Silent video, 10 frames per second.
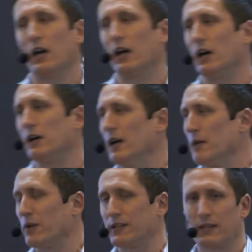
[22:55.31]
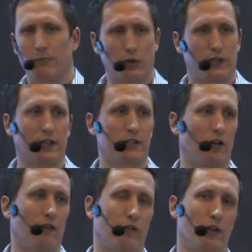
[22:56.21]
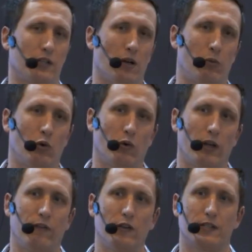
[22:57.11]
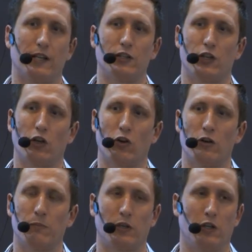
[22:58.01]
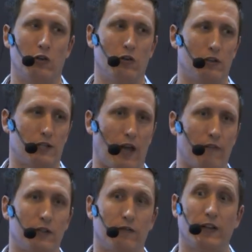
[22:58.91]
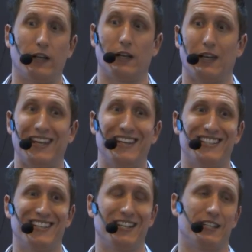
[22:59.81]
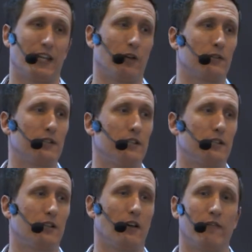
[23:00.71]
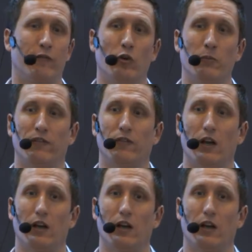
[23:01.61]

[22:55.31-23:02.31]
But simple things are, for example, if you sell into Europe, you have to fill in an EC sales list form if